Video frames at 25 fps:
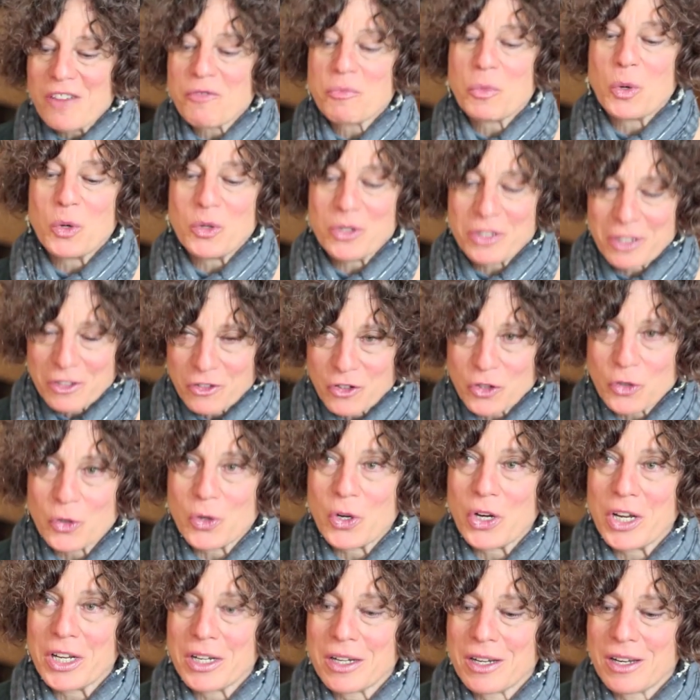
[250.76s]
I've most
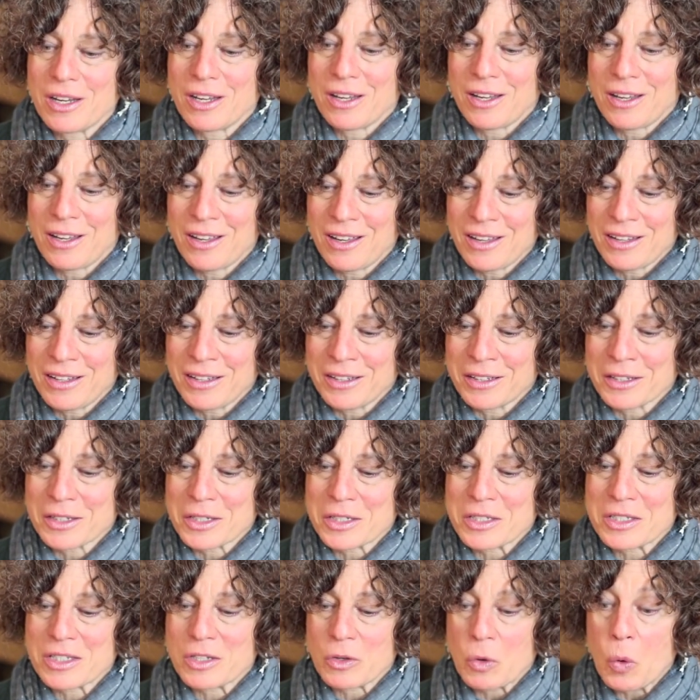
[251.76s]
enjoyed
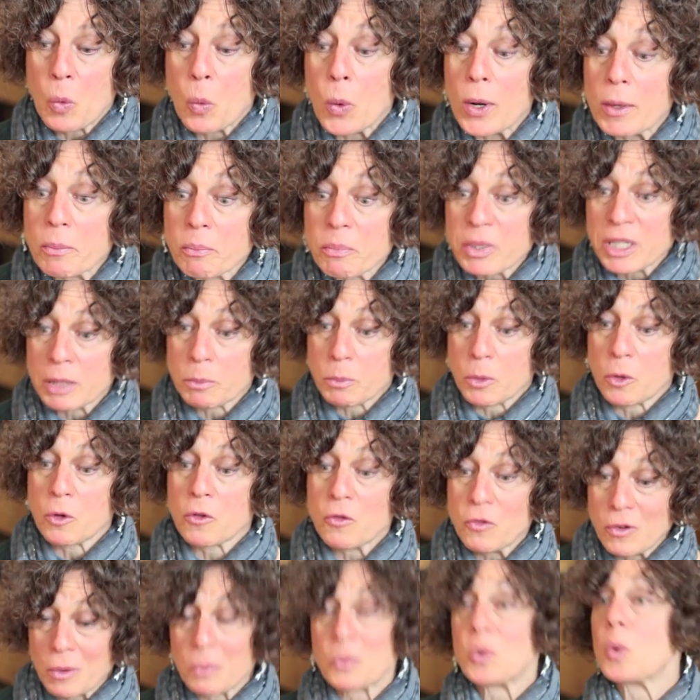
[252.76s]
is when people
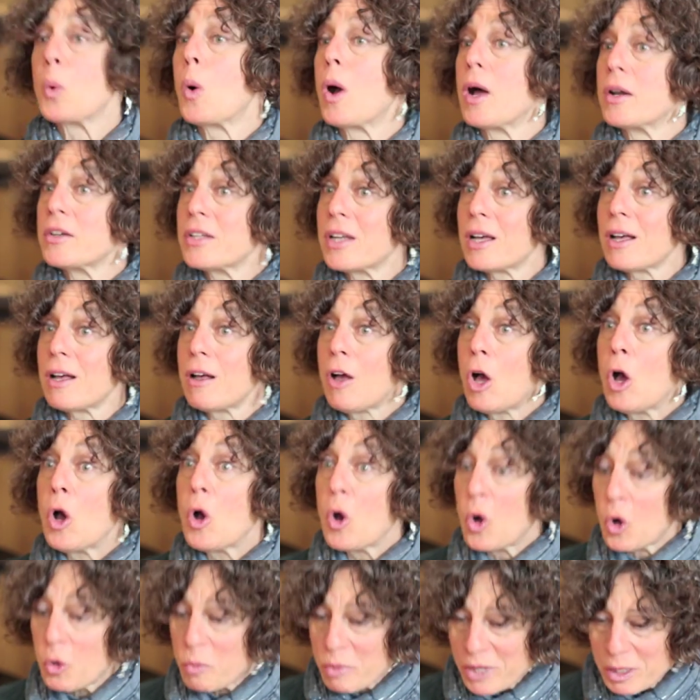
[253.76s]
from Rwanda
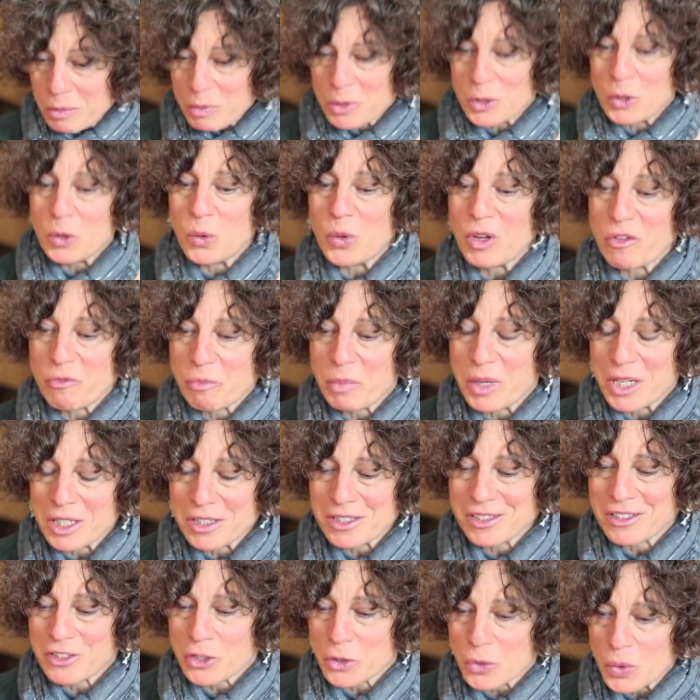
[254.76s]
or people who have
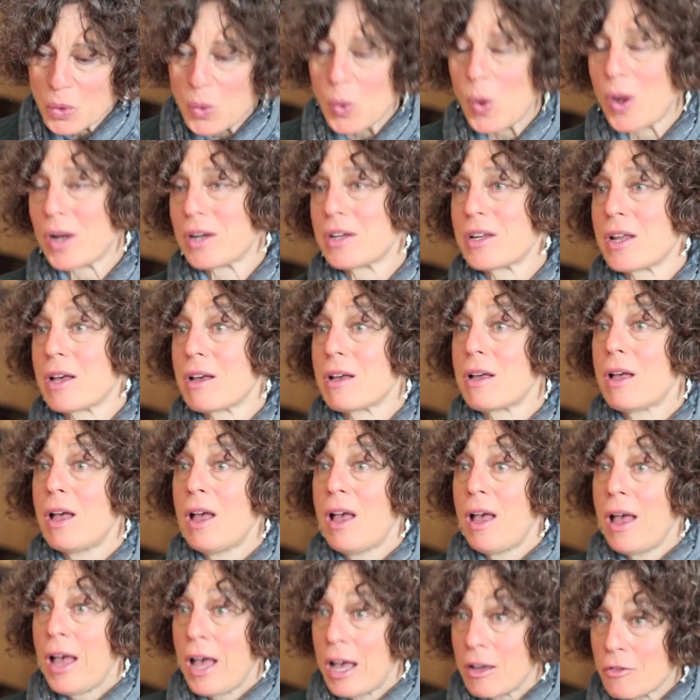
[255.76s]
been to Rwanda
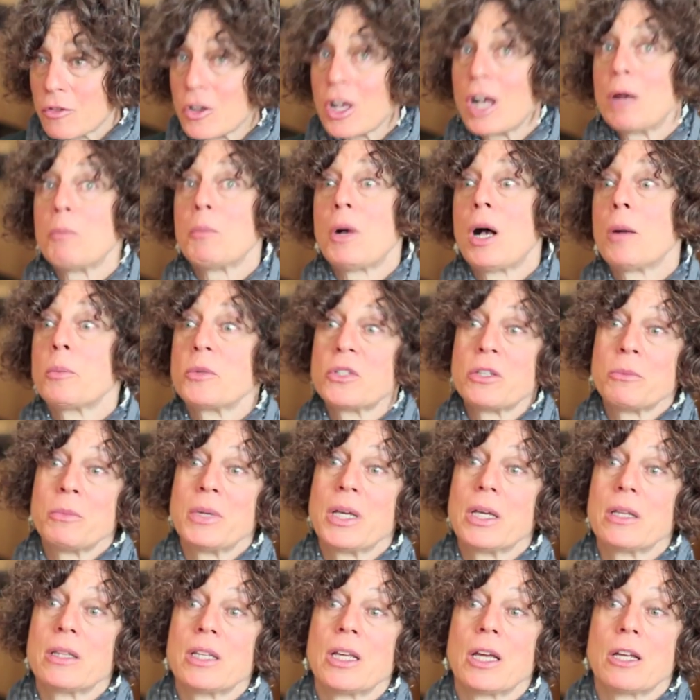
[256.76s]
have come up to
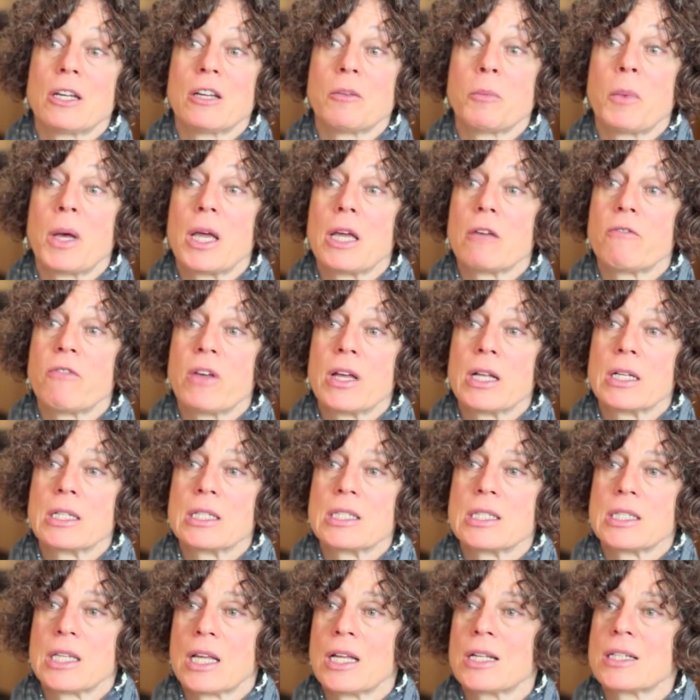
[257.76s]
me at the end of my
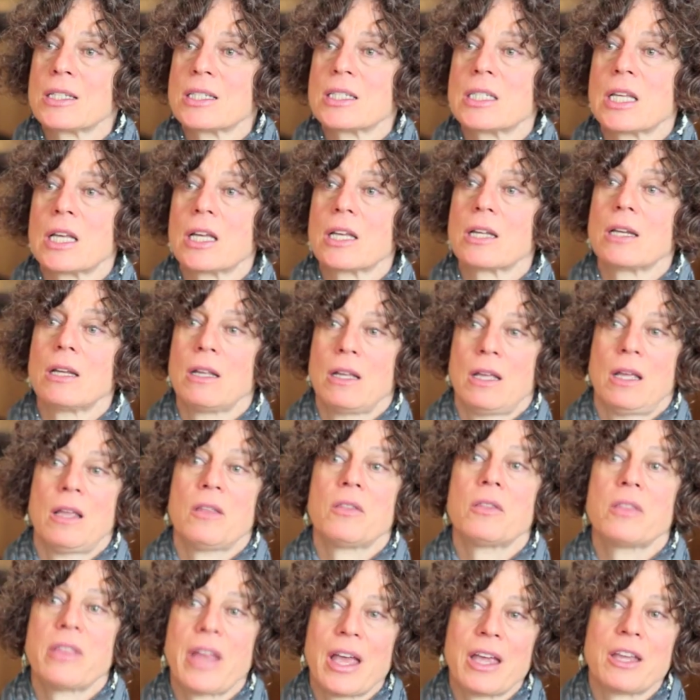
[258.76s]
events and said,
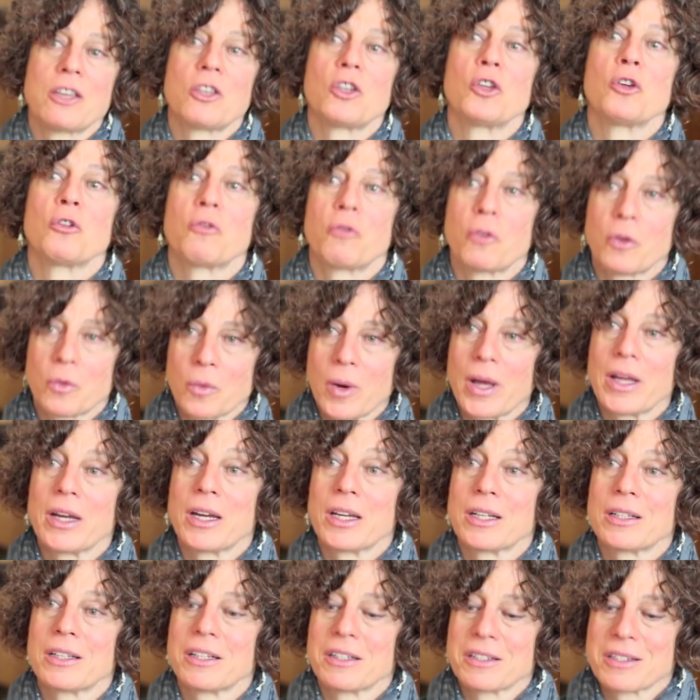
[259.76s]
"Thank you for
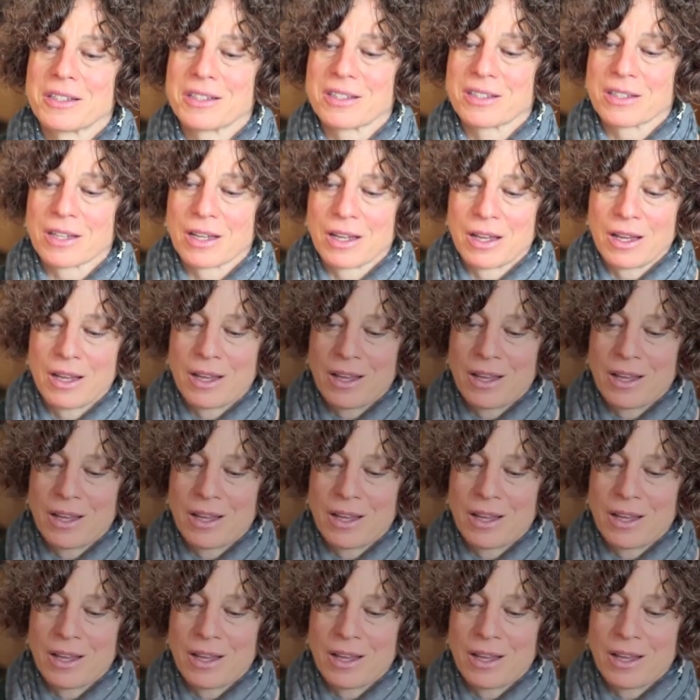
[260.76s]
writing this."